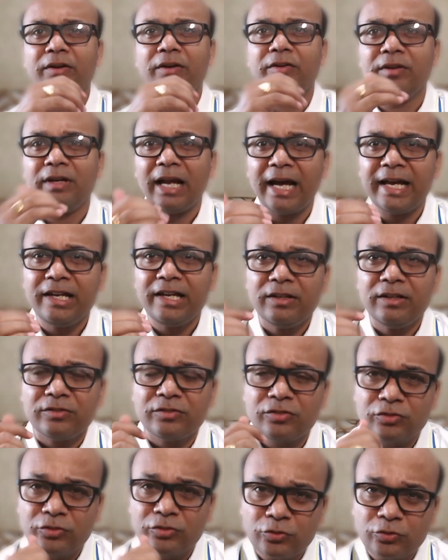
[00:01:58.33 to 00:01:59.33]
Relying
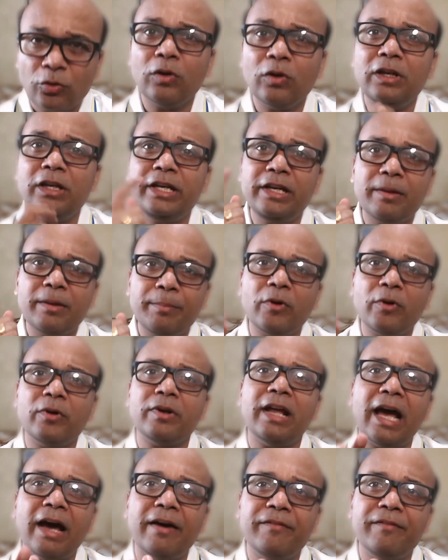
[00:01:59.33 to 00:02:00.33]
solely
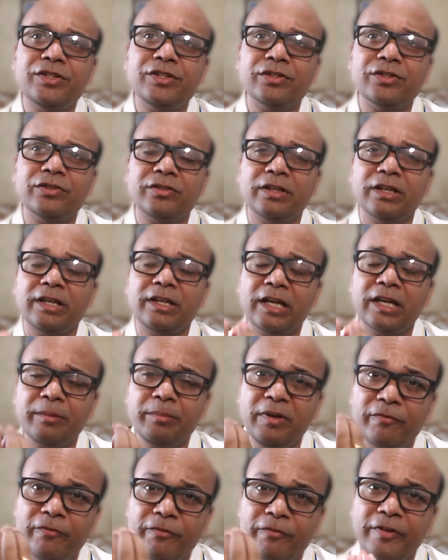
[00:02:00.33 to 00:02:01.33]
upon averages can
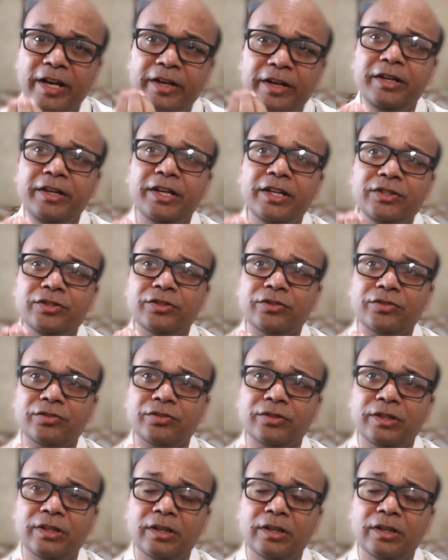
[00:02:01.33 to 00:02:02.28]
be very dangerous,